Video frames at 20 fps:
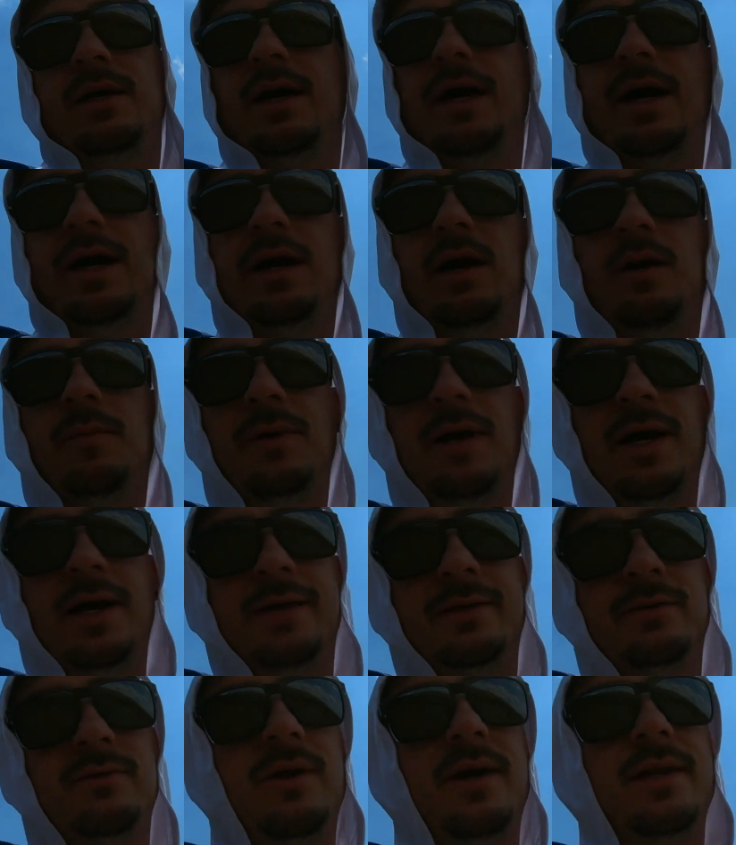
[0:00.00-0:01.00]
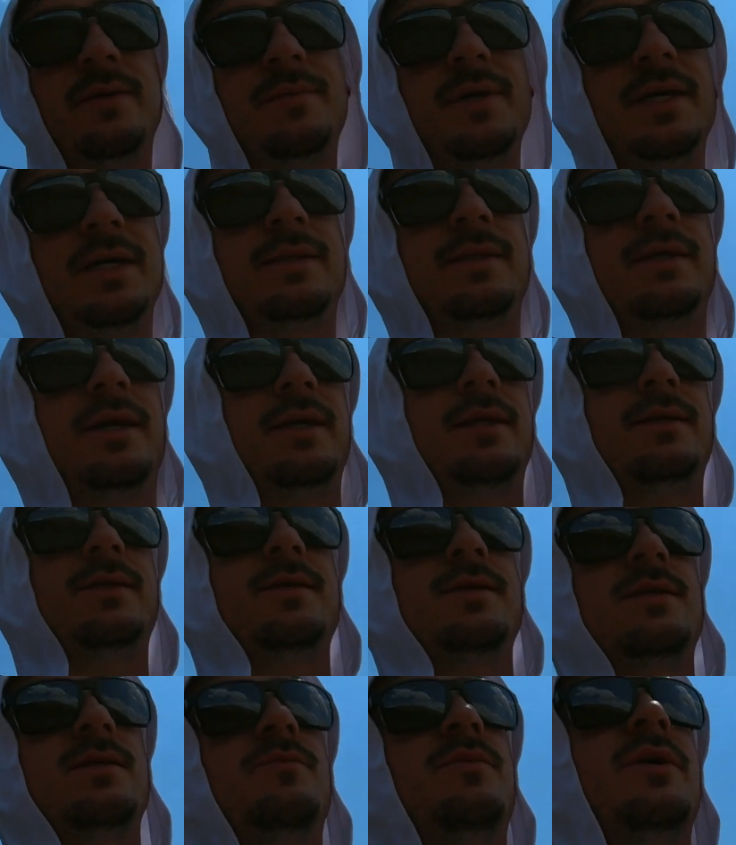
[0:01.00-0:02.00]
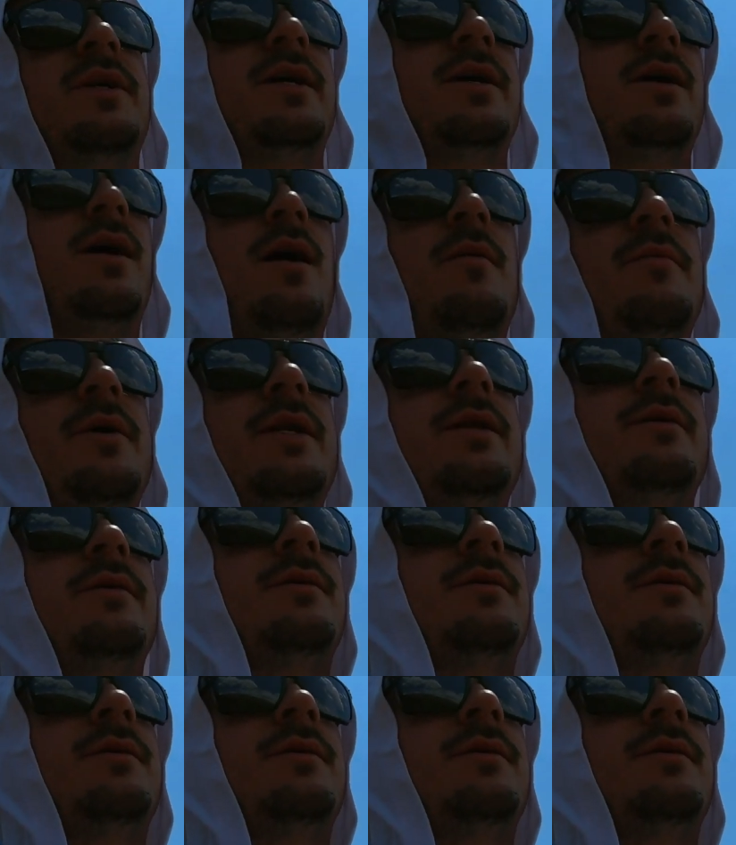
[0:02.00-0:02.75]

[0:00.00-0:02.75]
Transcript: high alpine quite a bit that this is pretty common